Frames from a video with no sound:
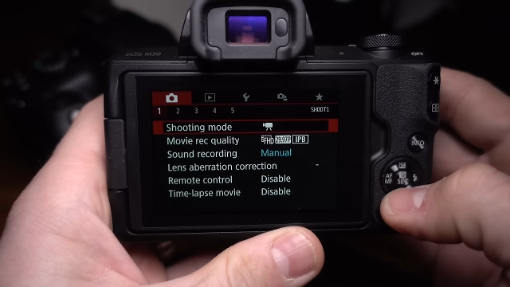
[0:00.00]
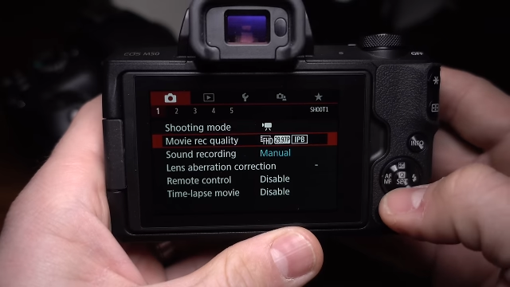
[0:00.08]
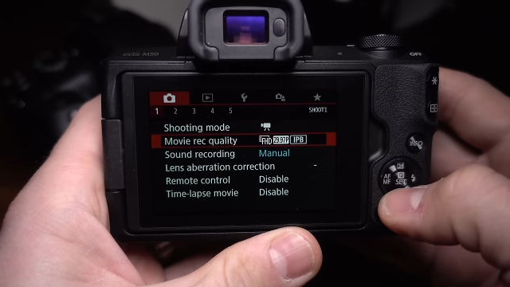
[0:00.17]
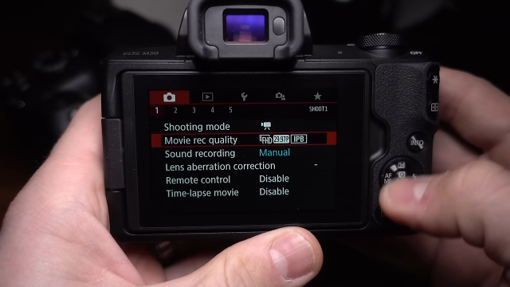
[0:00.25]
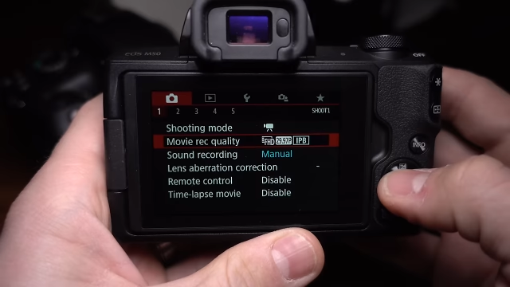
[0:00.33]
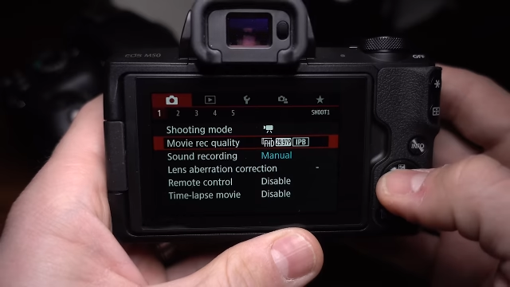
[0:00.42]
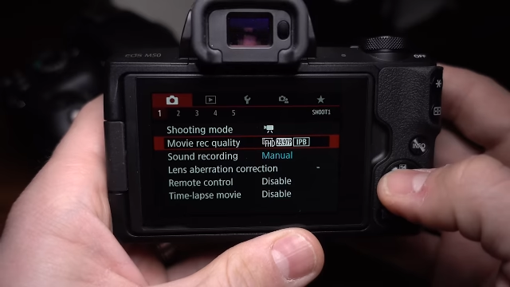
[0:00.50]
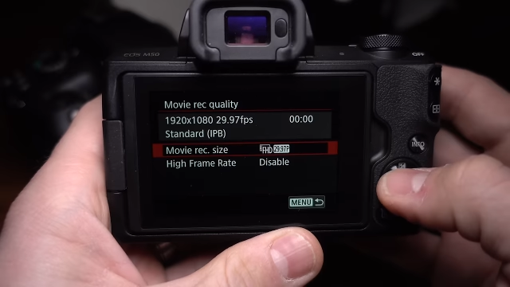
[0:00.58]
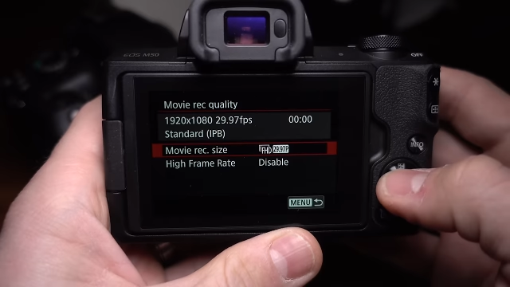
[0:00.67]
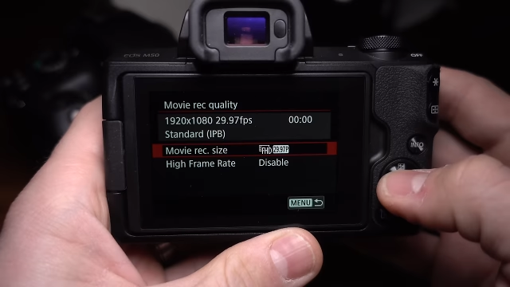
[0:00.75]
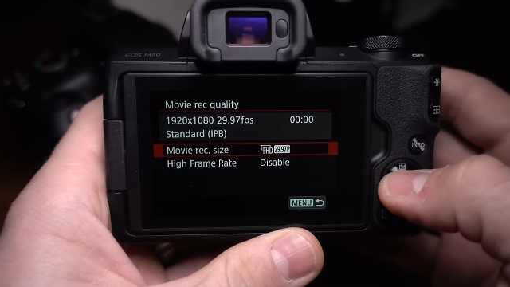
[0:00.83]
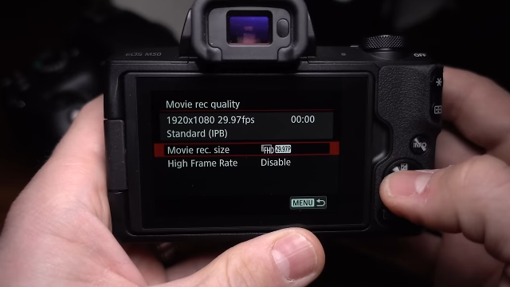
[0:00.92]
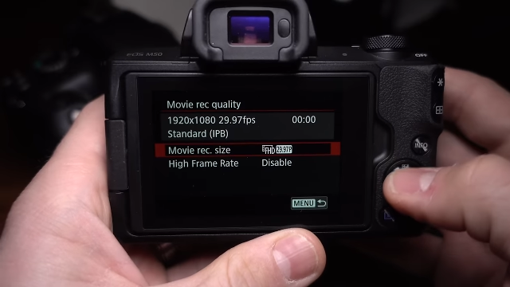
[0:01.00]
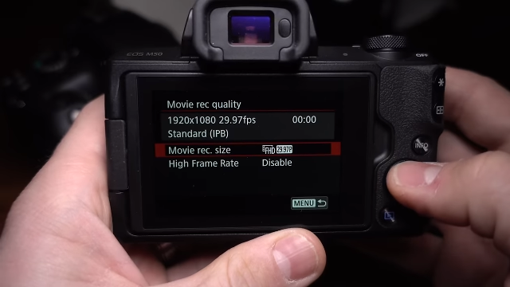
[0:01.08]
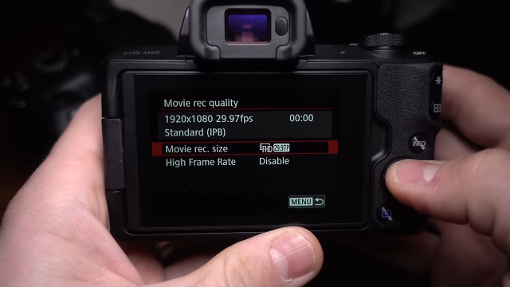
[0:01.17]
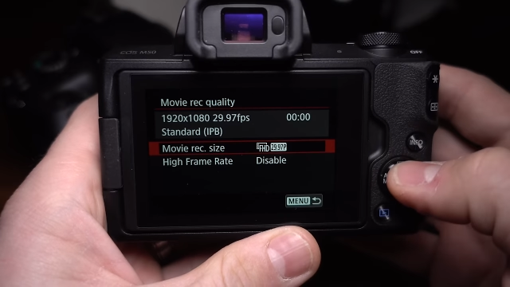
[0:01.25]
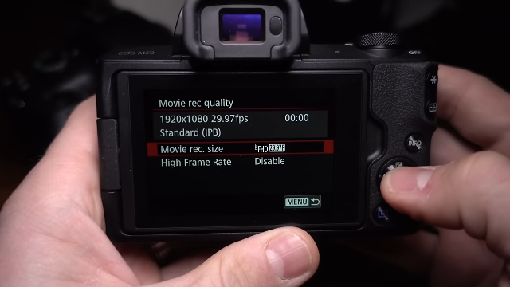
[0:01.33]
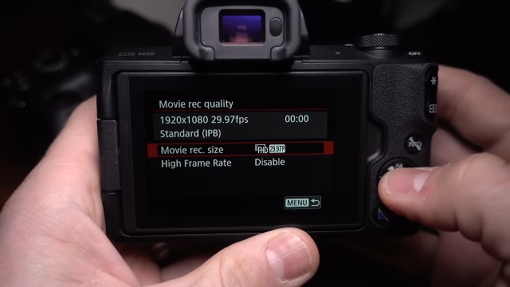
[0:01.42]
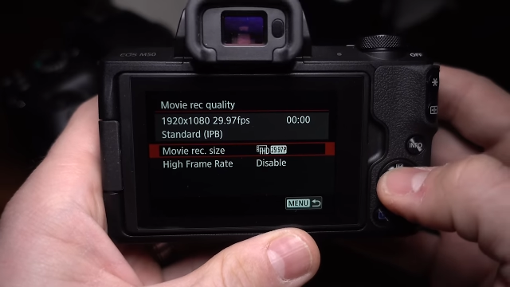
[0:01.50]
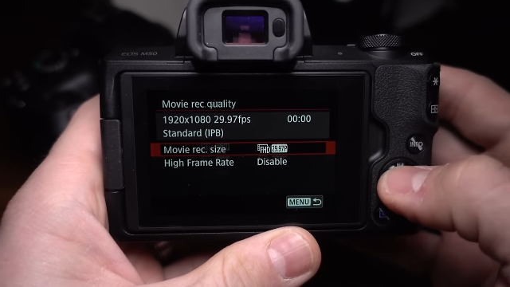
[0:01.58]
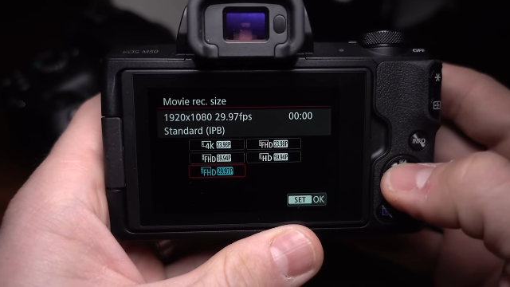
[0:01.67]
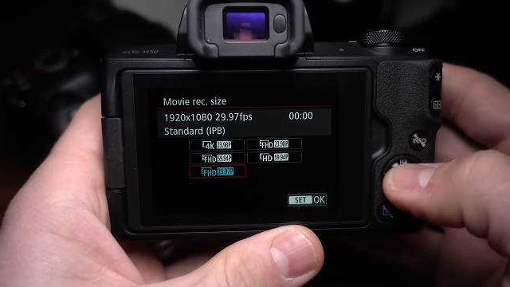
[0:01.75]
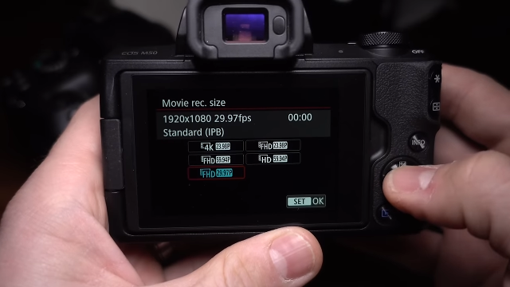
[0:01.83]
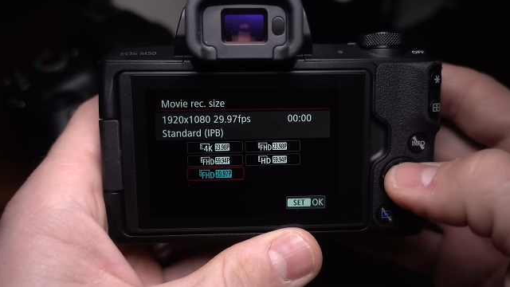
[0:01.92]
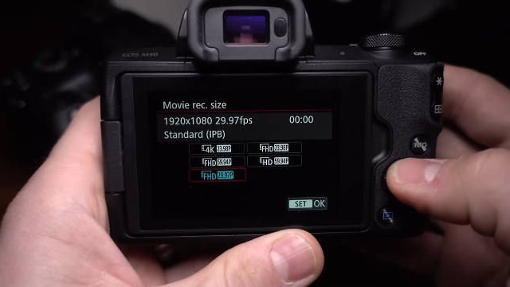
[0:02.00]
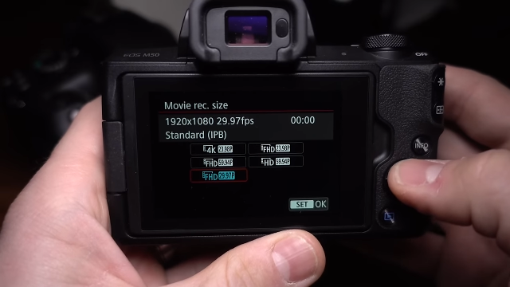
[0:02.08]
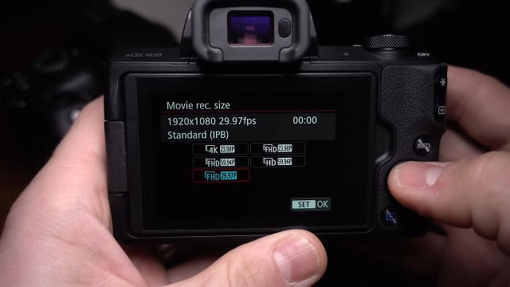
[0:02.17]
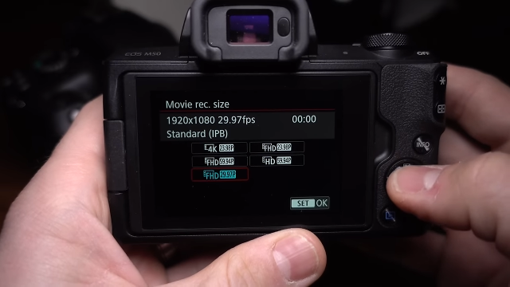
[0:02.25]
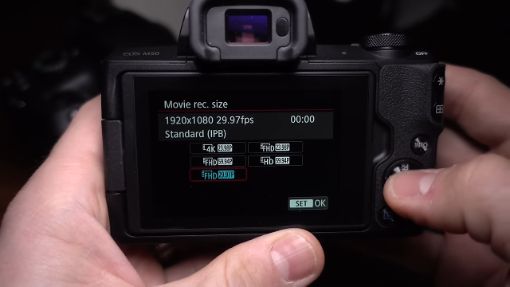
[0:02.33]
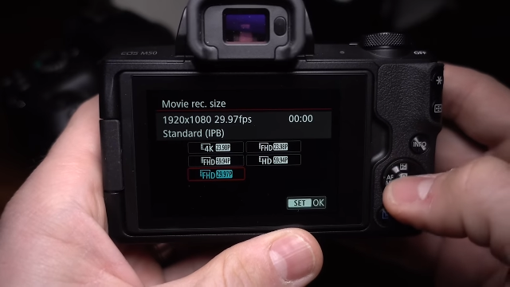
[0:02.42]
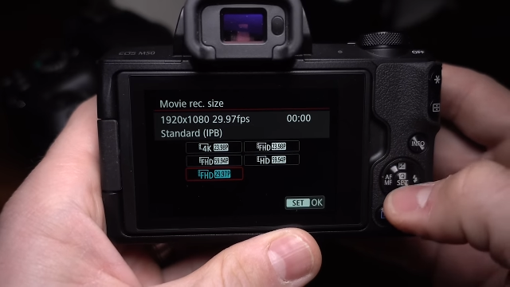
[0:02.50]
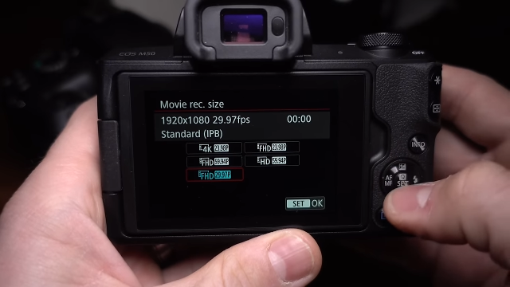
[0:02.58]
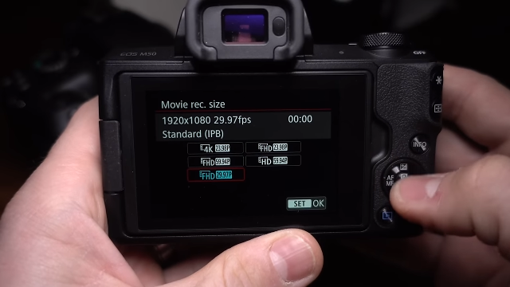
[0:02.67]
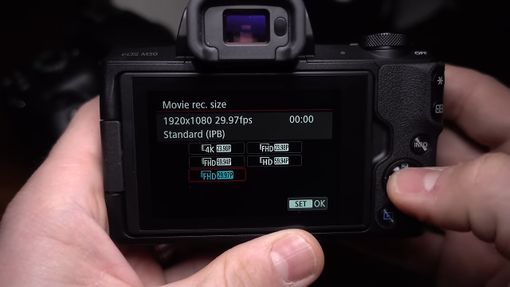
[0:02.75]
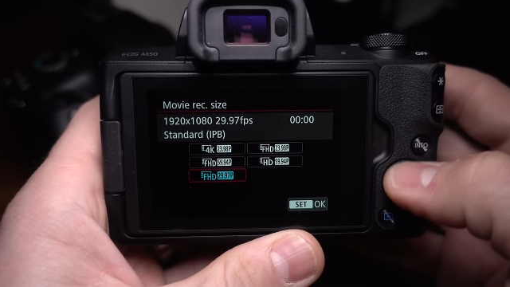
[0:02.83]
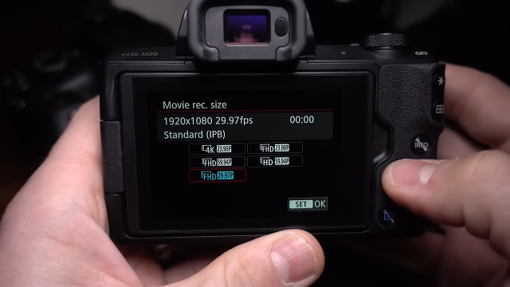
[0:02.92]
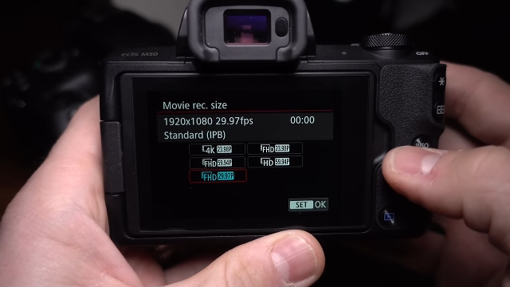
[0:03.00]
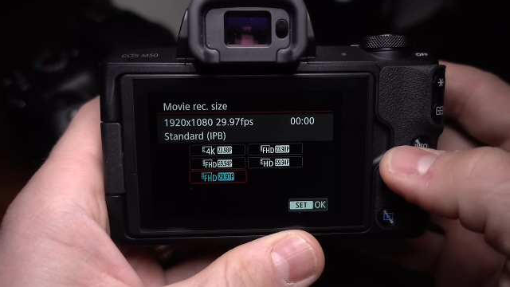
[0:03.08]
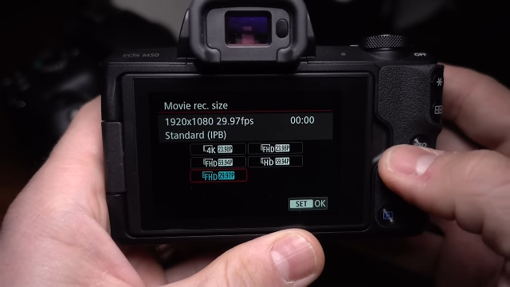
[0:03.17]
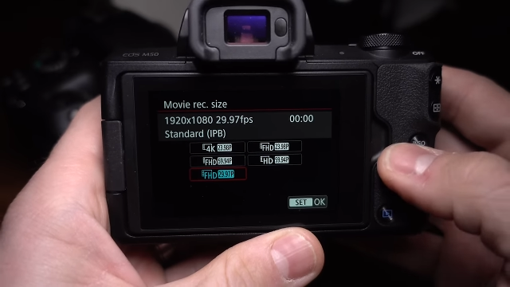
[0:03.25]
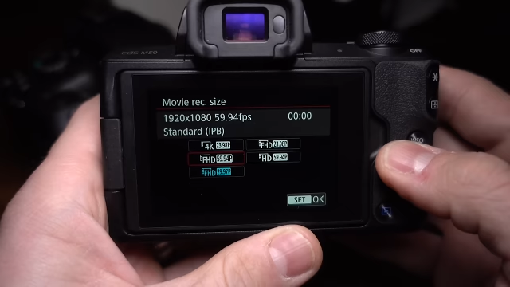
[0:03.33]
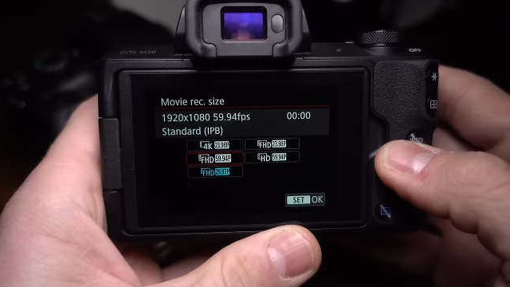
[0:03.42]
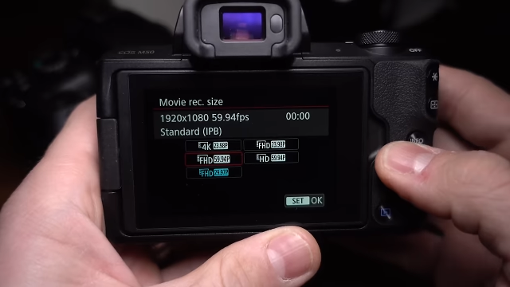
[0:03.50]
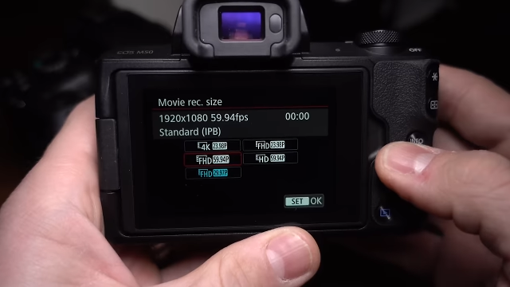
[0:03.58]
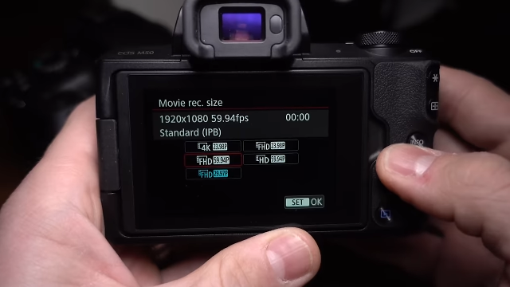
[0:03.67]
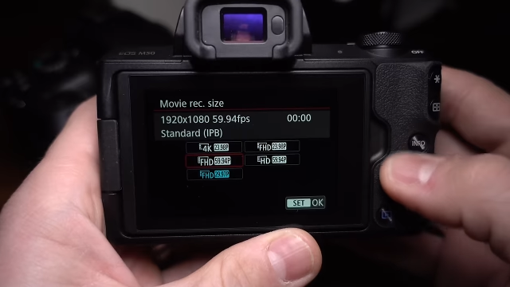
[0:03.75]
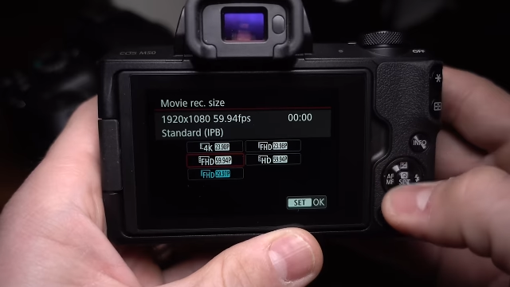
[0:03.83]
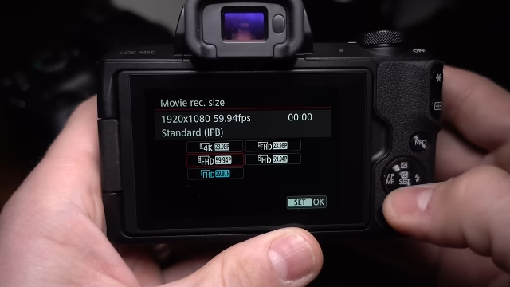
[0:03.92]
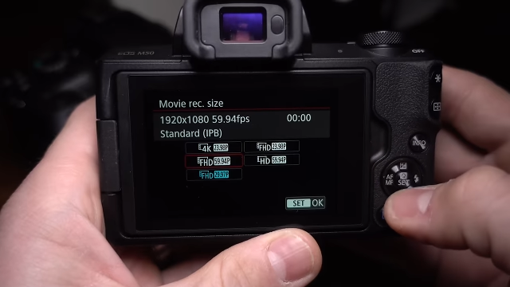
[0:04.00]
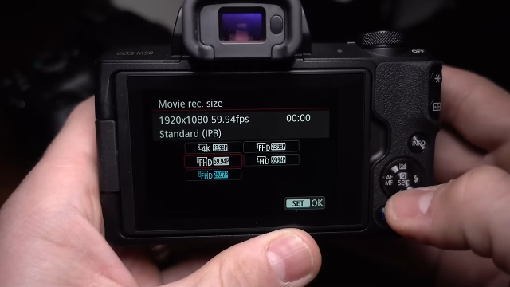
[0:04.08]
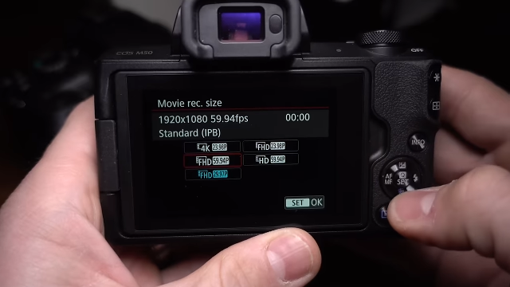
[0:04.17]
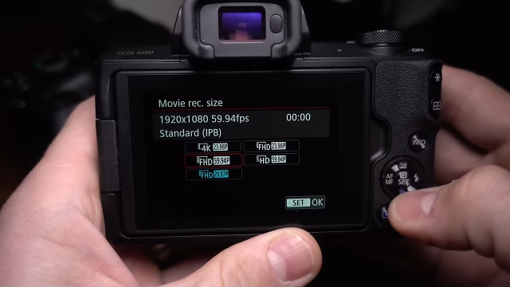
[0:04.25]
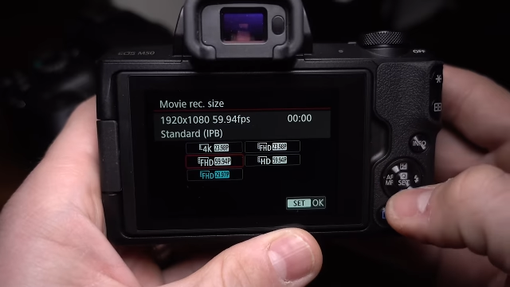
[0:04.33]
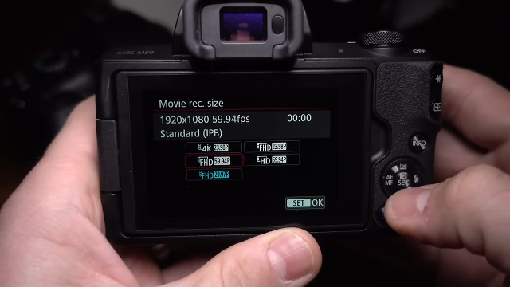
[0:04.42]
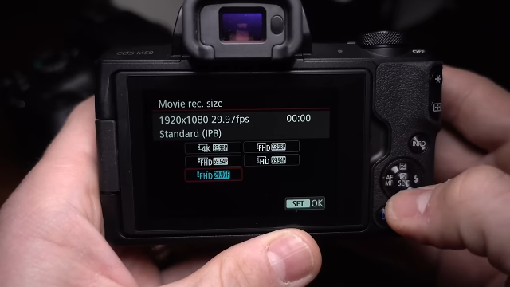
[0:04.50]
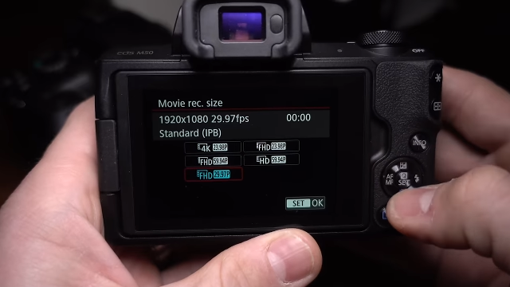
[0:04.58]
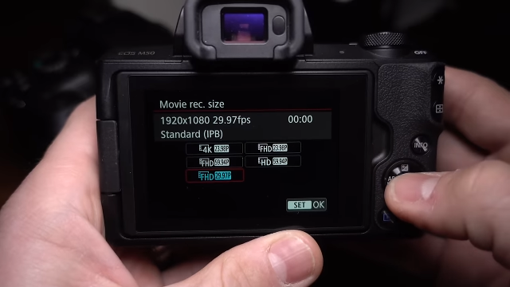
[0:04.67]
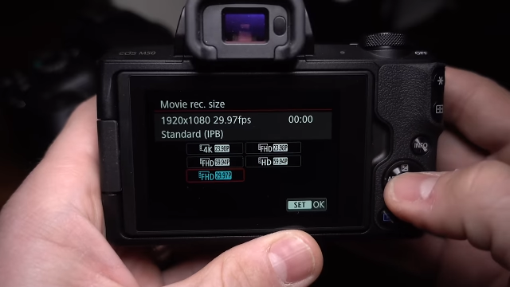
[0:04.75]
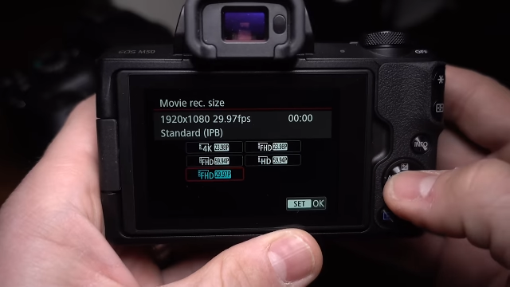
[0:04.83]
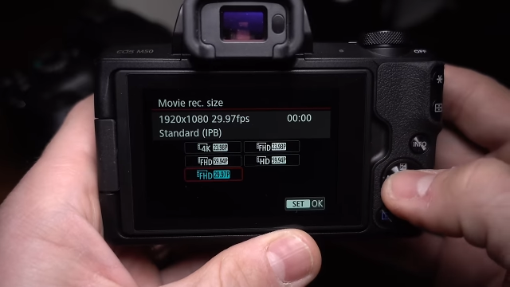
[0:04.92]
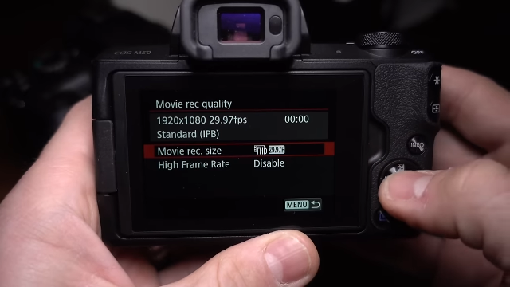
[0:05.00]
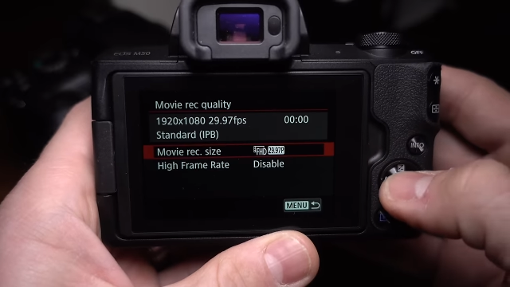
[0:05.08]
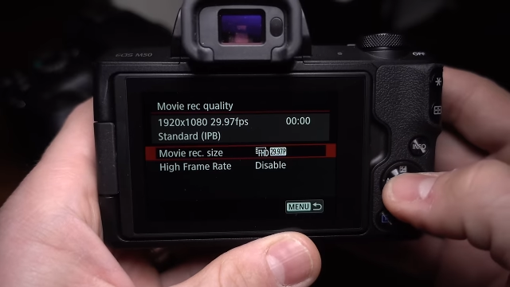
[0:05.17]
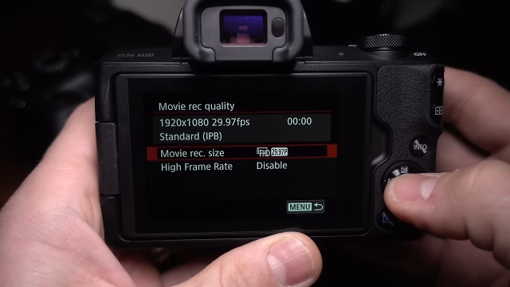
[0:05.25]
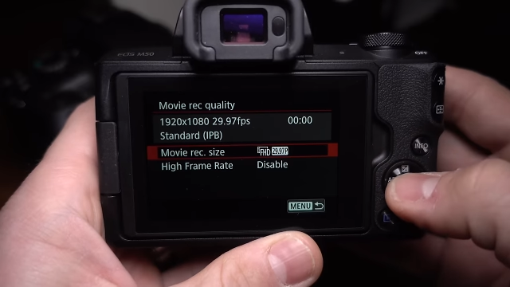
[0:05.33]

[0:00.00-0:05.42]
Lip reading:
[unreadable: no face in view]